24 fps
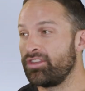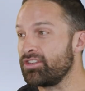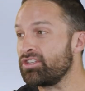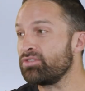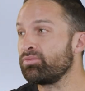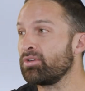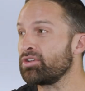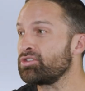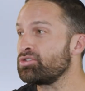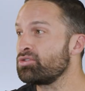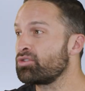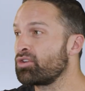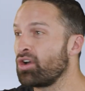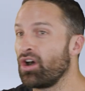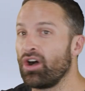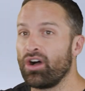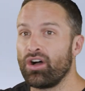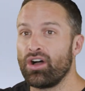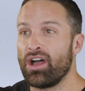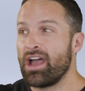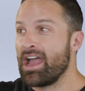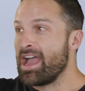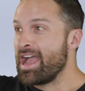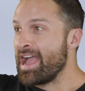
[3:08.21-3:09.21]
This is what you
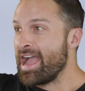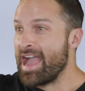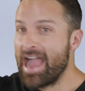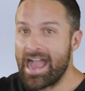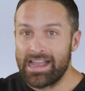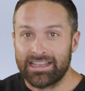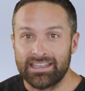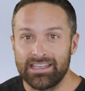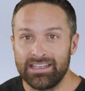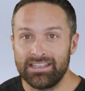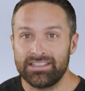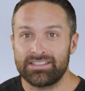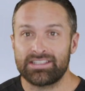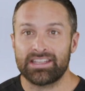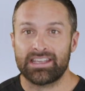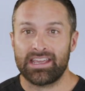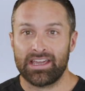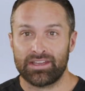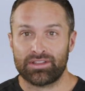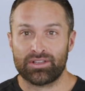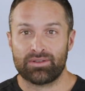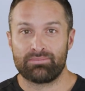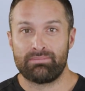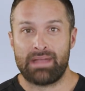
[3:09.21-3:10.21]
call hacking
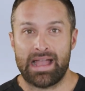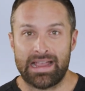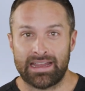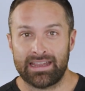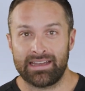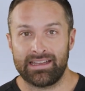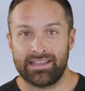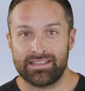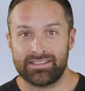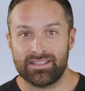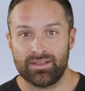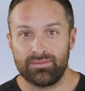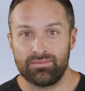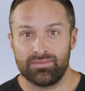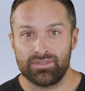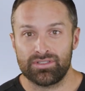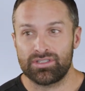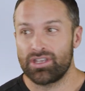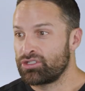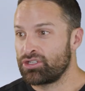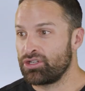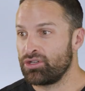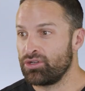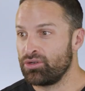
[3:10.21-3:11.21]
together
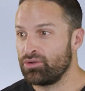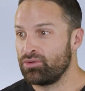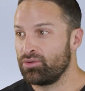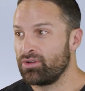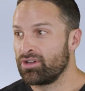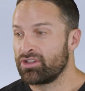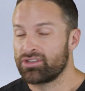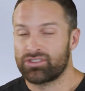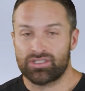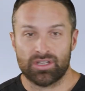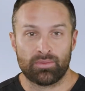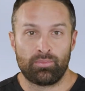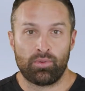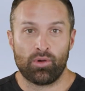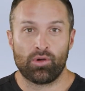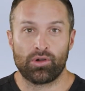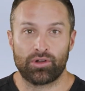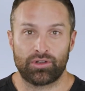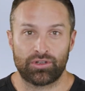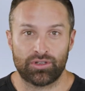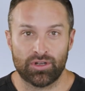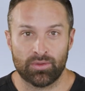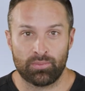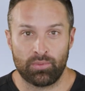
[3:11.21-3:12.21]
mechanisms to
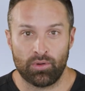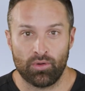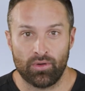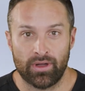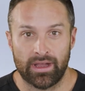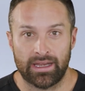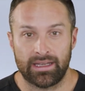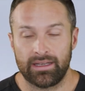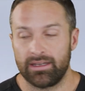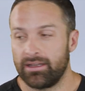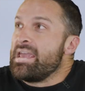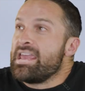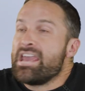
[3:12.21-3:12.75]
support your point.